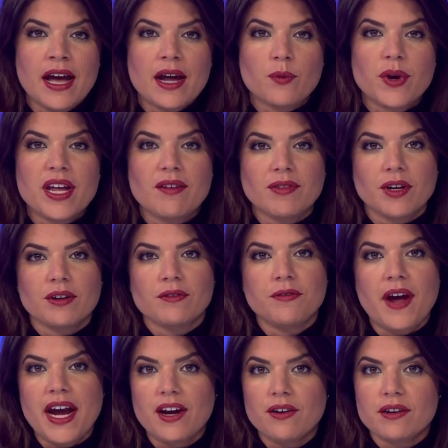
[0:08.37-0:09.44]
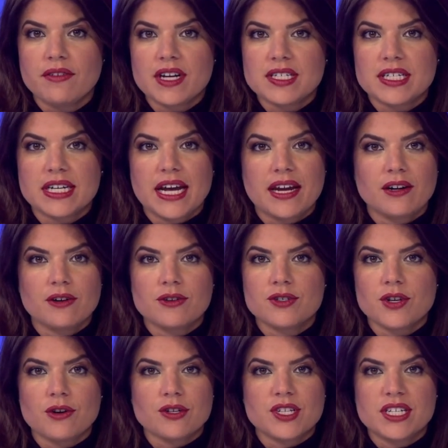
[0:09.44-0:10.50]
and we have learned fire investigators are